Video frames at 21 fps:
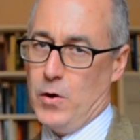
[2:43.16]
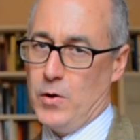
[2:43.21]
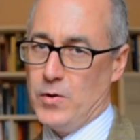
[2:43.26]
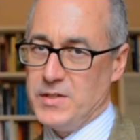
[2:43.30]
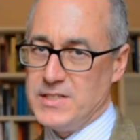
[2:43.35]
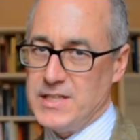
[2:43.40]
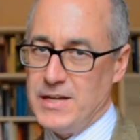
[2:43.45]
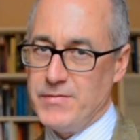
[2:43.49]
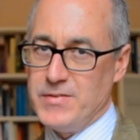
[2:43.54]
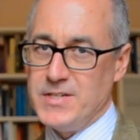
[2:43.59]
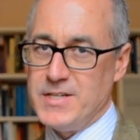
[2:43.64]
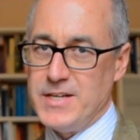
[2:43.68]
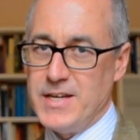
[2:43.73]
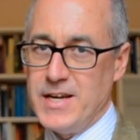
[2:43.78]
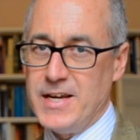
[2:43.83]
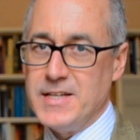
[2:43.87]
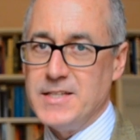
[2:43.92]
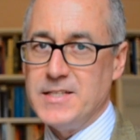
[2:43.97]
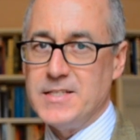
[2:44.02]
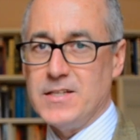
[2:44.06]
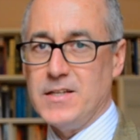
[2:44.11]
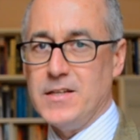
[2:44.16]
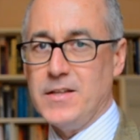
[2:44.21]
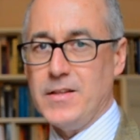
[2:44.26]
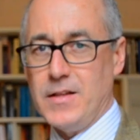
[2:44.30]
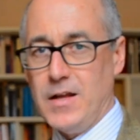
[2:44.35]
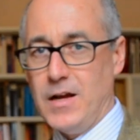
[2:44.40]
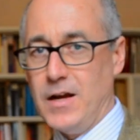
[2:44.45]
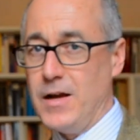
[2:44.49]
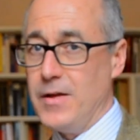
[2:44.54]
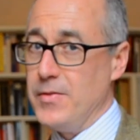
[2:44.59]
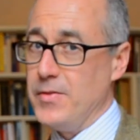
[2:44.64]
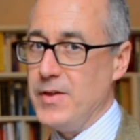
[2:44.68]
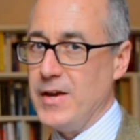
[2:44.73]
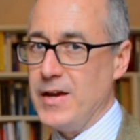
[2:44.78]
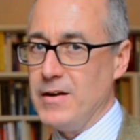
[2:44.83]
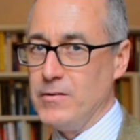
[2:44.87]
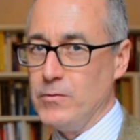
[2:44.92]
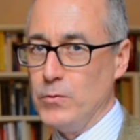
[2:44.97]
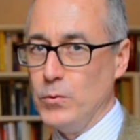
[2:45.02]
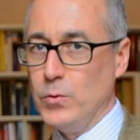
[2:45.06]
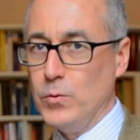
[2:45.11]
on 78s,
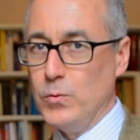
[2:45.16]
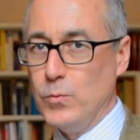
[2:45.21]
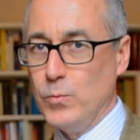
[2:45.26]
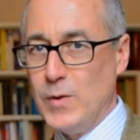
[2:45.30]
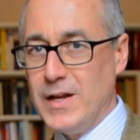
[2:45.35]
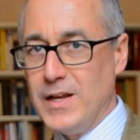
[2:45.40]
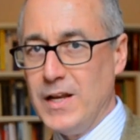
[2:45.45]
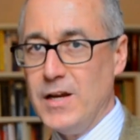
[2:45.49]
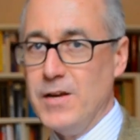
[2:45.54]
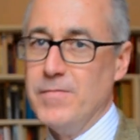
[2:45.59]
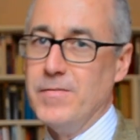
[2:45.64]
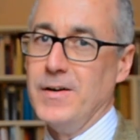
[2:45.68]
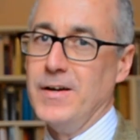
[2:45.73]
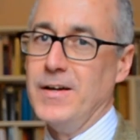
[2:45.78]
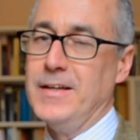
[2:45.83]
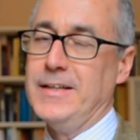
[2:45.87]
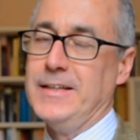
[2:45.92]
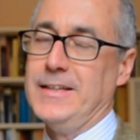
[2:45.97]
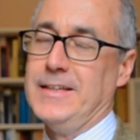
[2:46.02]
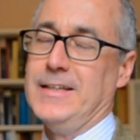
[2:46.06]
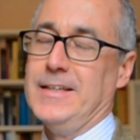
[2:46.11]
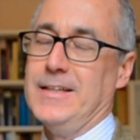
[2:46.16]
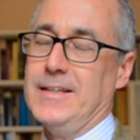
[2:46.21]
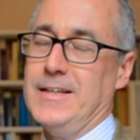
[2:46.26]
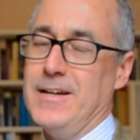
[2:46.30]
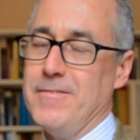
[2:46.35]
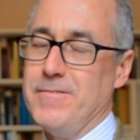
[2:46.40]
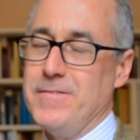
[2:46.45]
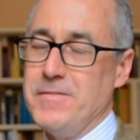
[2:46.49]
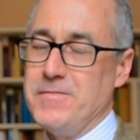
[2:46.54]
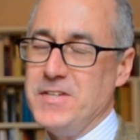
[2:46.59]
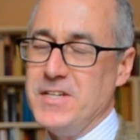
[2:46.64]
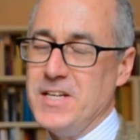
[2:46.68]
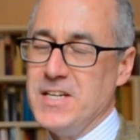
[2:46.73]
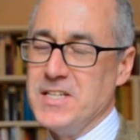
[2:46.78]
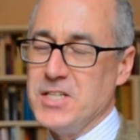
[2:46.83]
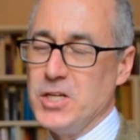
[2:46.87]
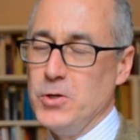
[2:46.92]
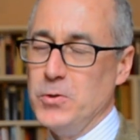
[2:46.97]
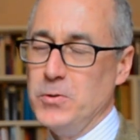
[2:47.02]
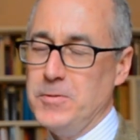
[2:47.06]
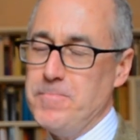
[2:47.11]
they are all well over 50
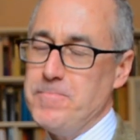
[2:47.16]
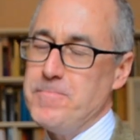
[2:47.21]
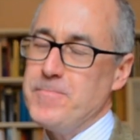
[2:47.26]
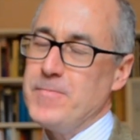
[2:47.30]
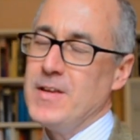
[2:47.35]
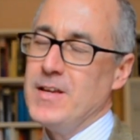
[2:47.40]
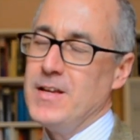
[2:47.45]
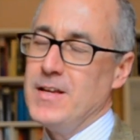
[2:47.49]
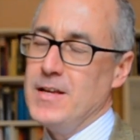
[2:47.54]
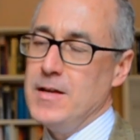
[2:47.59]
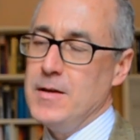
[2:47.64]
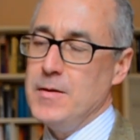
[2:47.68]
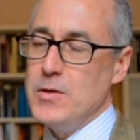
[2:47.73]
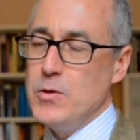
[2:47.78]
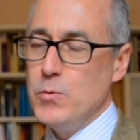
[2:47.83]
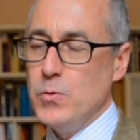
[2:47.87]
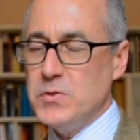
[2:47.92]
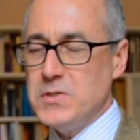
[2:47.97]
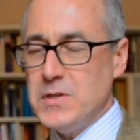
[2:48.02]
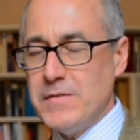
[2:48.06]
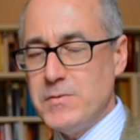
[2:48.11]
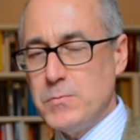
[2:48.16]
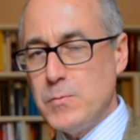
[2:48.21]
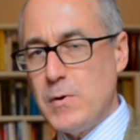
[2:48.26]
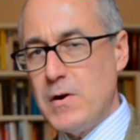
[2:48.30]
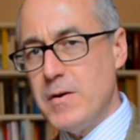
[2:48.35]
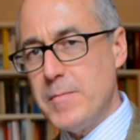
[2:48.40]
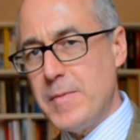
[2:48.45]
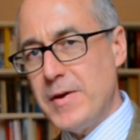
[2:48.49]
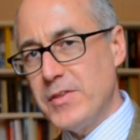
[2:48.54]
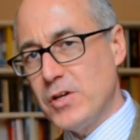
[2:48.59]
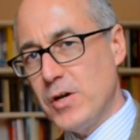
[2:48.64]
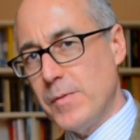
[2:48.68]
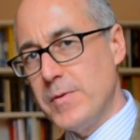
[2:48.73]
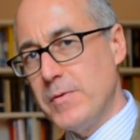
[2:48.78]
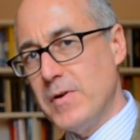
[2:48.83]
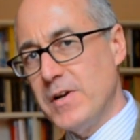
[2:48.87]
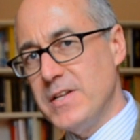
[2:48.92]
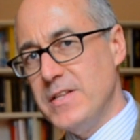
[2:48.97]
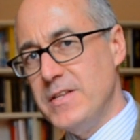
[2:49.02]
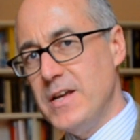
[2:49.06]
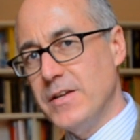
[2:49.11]
years old. You also have to worry about the
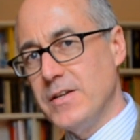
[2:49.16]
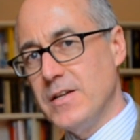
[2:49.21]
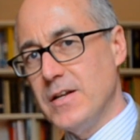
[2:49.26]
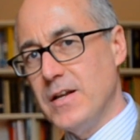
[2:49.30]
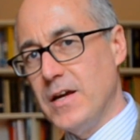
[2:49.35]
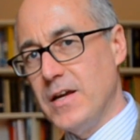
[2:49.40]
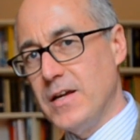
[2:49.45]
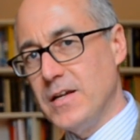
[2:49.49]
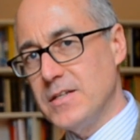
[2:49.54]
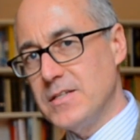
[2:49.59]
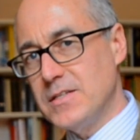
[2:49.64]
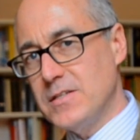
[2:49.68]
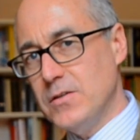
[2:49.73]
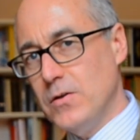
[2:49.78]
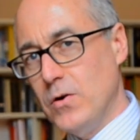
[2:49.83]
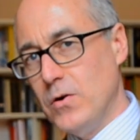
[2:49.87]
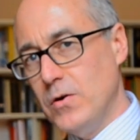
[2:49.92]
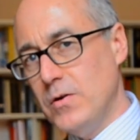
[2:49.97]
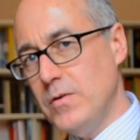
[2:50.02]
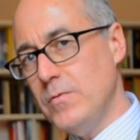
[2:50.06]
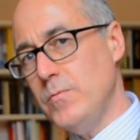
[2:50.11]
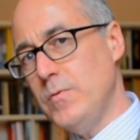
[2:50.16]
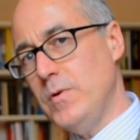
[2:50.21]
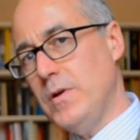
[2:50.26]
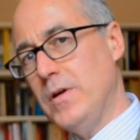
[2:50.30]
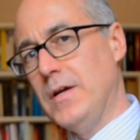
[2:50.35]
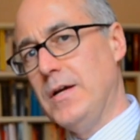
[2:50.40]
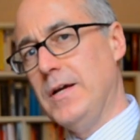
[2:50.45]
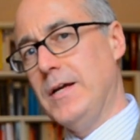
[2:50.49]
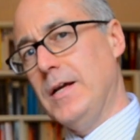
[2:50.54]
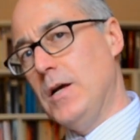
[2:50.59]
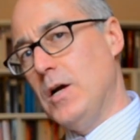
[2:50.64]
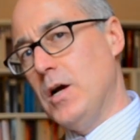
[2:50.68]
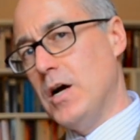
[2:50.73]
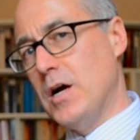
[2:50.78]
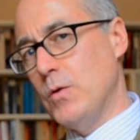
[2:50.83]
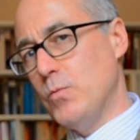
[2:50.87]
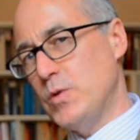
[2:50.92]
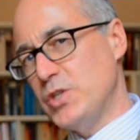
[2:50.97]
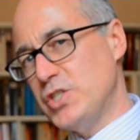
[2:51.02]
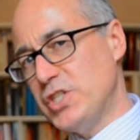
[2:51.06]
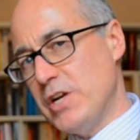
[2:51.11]
copyright in the underlying song.
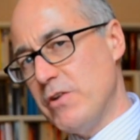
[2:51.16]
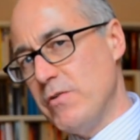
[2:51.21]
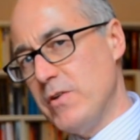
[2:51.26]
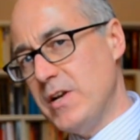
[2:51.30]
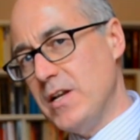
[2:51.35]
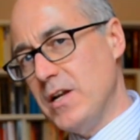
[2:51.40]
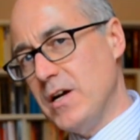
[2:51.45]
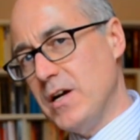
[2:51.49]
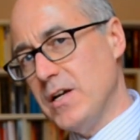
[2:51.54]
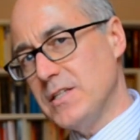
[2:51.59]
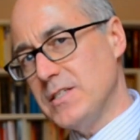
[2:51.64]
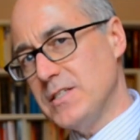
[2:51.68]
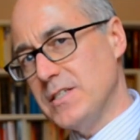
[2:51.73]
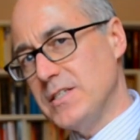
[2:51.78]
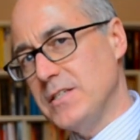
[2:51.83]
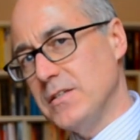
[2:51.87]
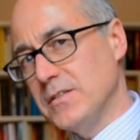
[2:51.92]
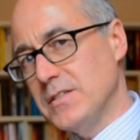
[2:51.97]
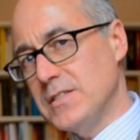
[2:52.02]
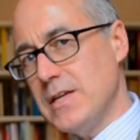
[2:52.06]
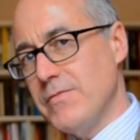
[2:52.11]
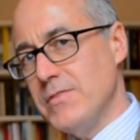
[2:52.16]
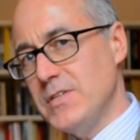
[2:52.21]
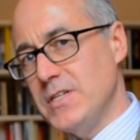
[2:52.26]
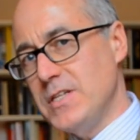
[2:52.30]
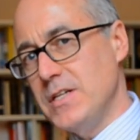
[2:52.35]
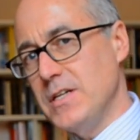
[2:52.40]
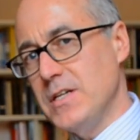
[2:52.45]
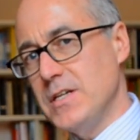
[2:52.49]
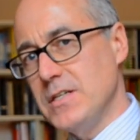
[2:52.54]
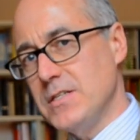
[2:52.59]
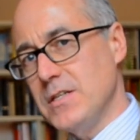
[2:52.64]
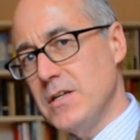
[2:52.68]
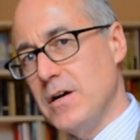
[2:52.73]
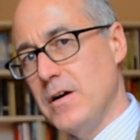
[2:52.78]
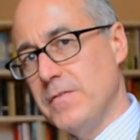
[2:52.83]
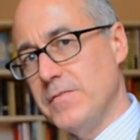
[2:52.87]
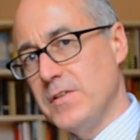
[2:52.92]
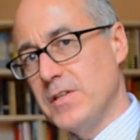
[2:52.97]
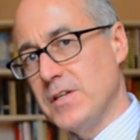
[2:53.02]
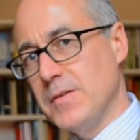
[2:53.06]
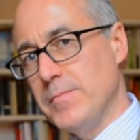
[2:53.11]
It generally lasts until 70 years
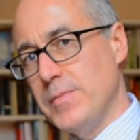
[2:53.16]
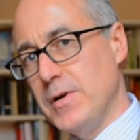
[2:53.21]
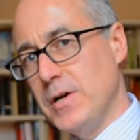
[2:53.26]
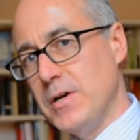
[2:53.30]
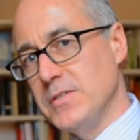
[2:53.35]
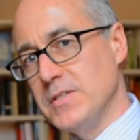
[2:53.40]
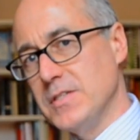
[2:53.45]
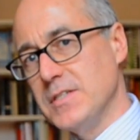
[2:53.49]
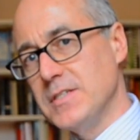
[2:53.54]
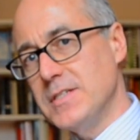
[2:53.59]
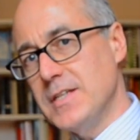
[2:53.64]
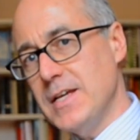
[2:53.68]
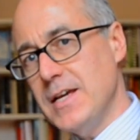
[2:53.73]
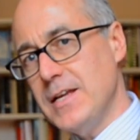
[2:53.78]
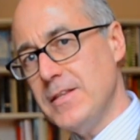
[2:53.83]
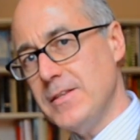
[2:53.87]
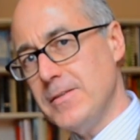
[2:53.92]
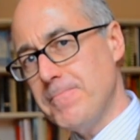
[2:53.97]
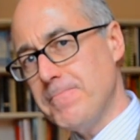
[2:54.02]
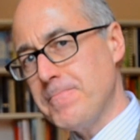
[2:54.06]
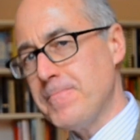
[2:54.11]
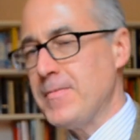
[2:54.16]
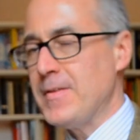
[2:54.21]
after the composer's death.